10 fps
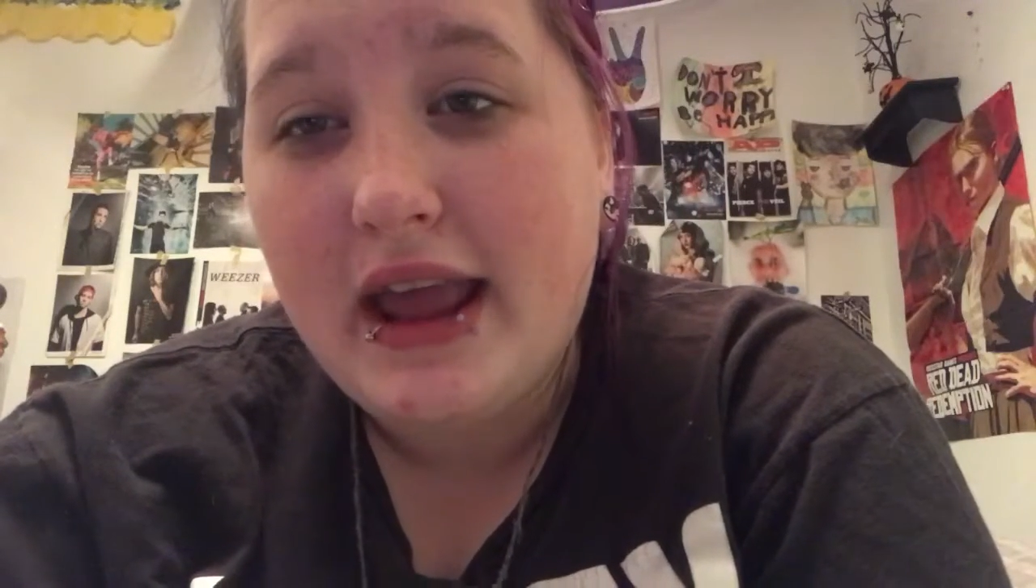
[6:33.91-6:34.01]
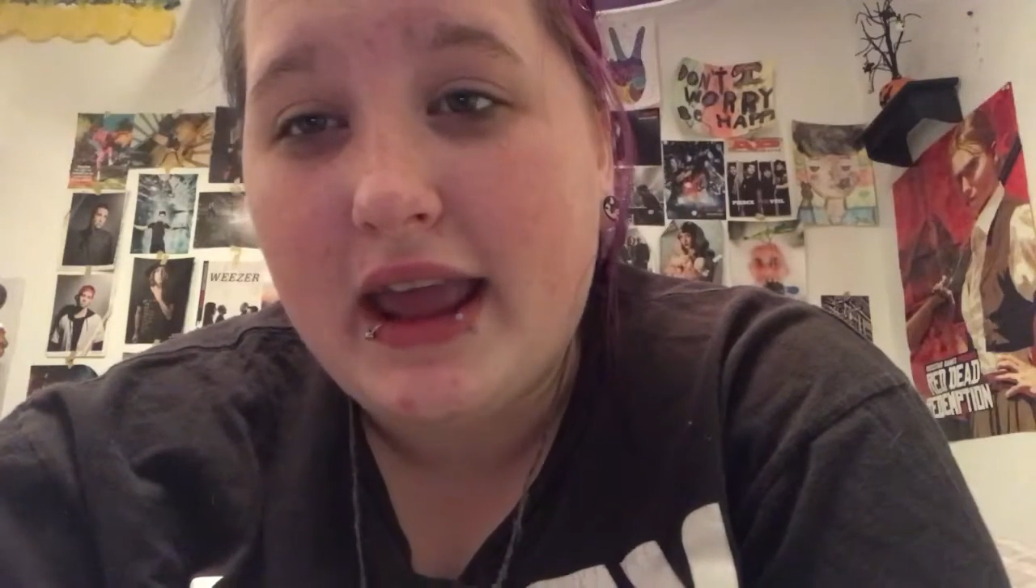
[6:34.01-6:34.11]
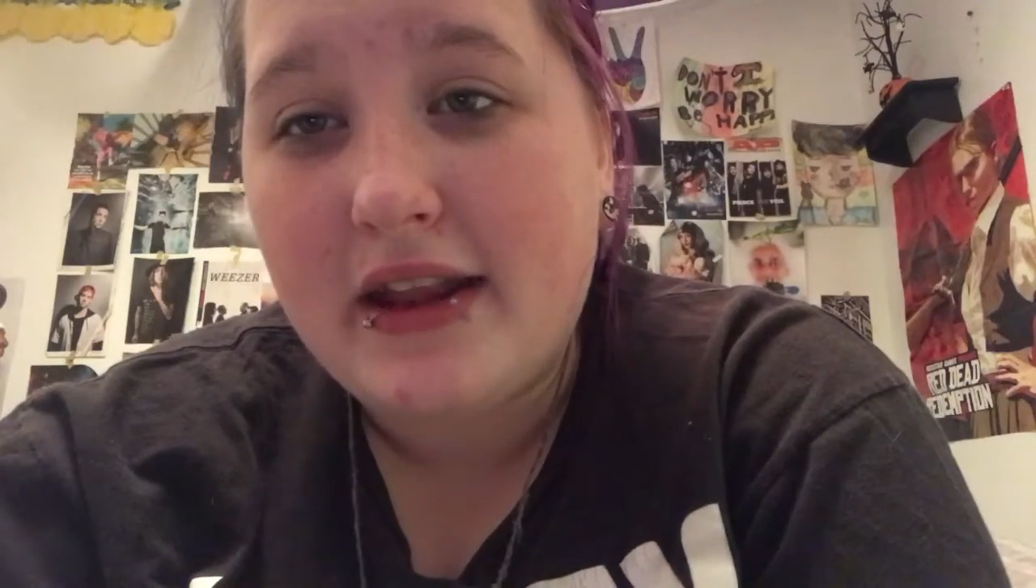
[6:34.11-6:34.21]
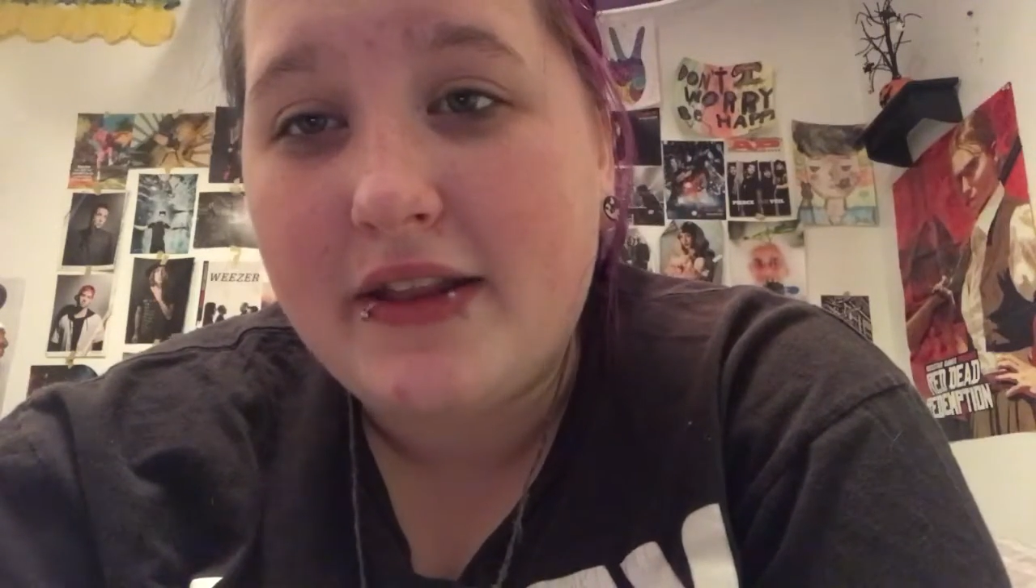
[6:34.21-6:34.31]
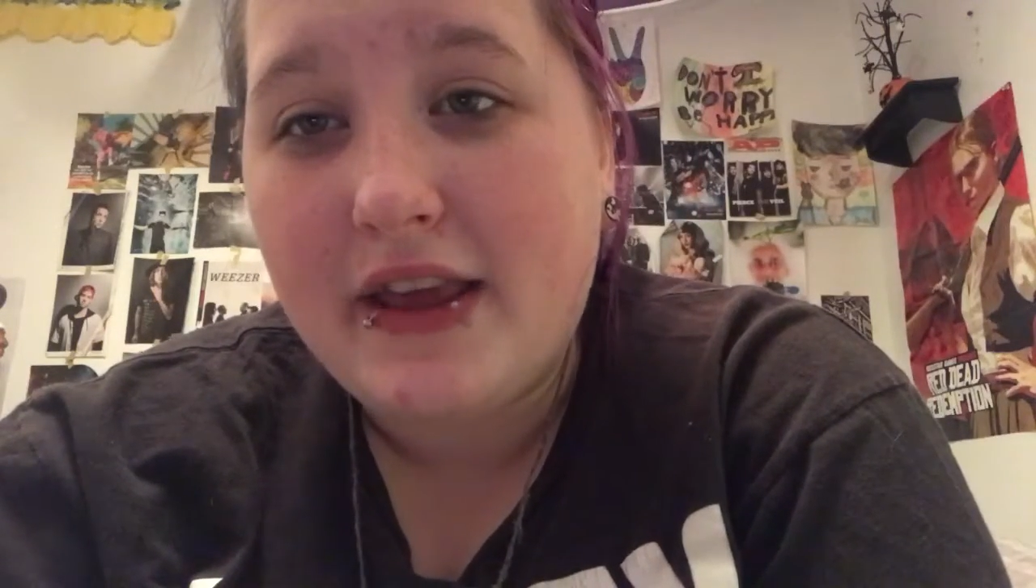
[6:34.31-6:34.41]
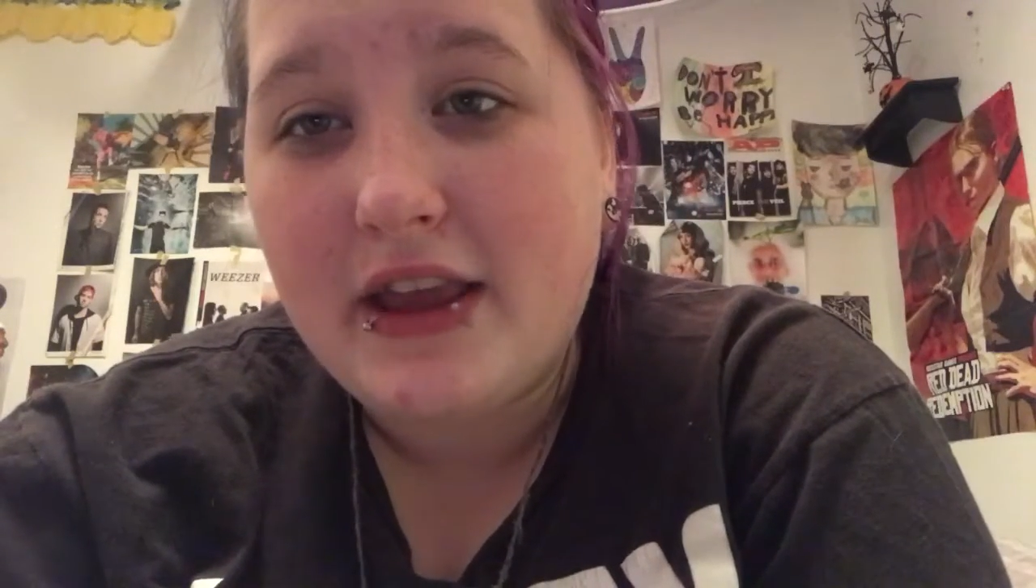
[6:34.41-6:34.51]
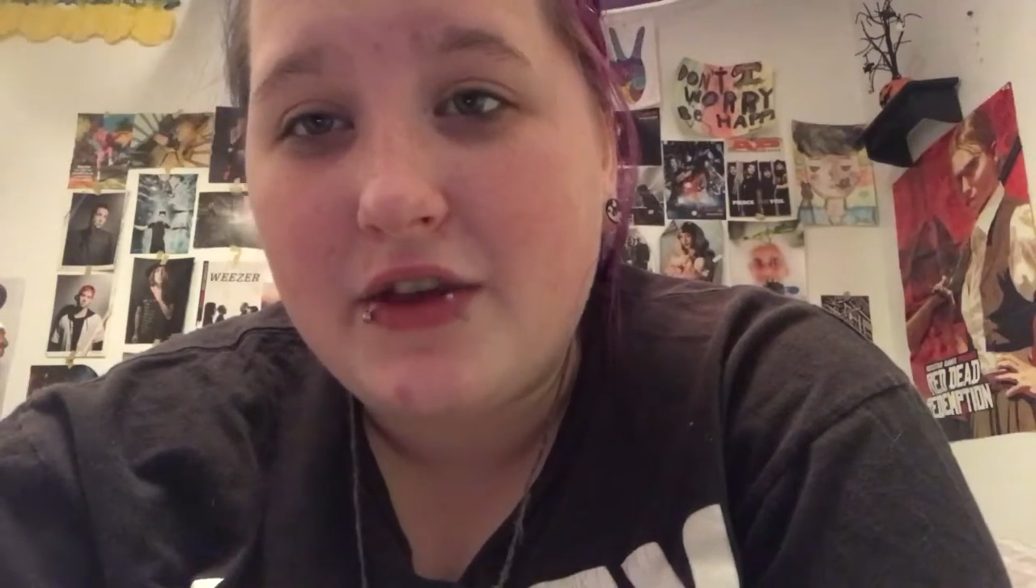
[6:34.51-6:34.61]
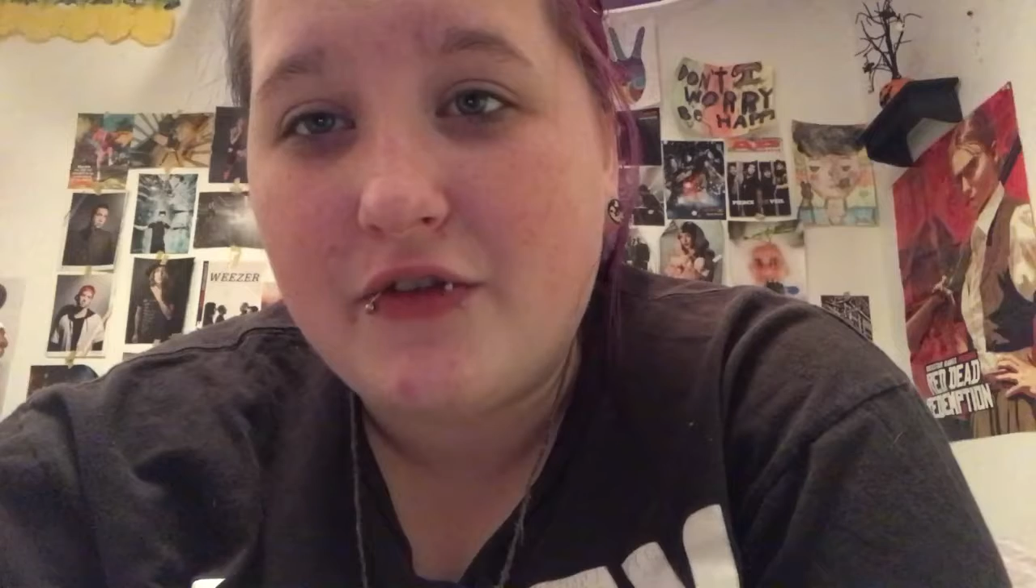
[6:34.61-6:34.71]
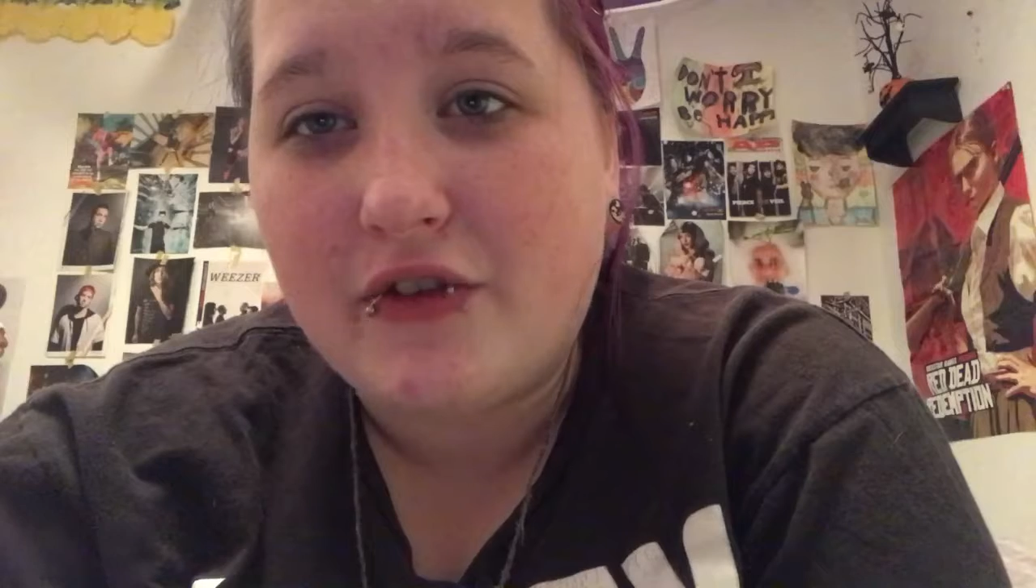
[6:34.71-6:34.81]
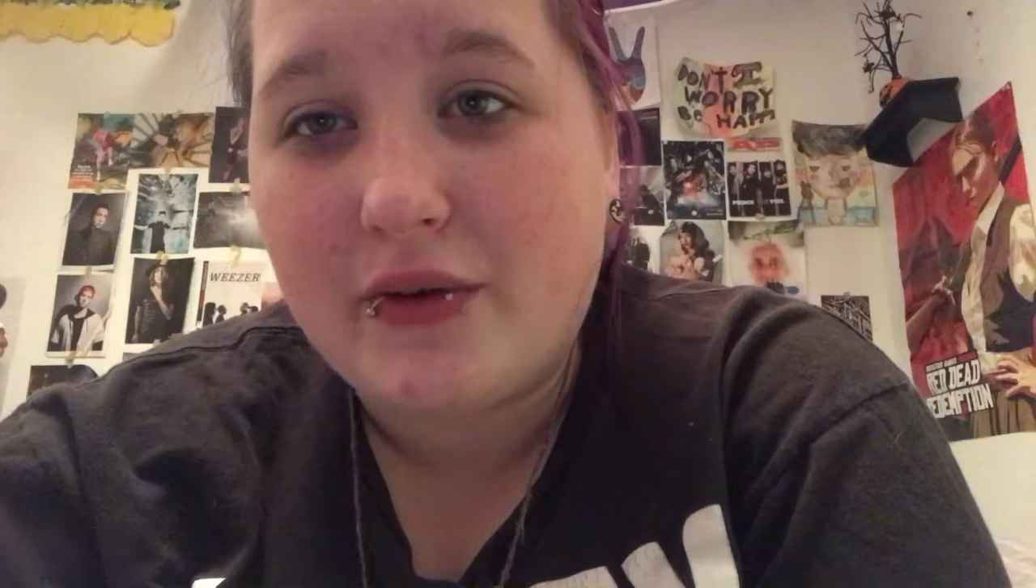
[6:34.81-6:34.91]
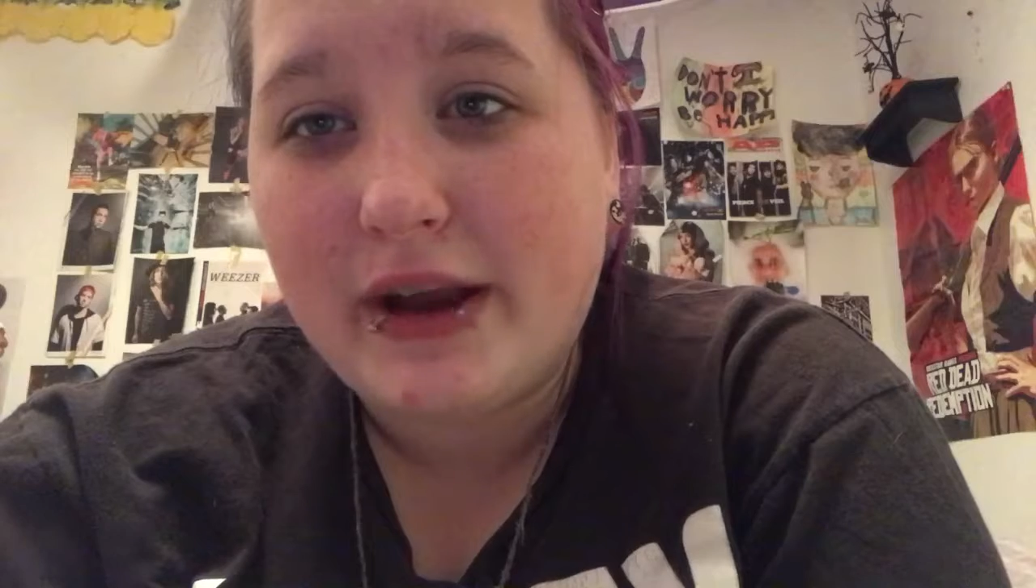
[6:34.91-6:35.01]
and thank you for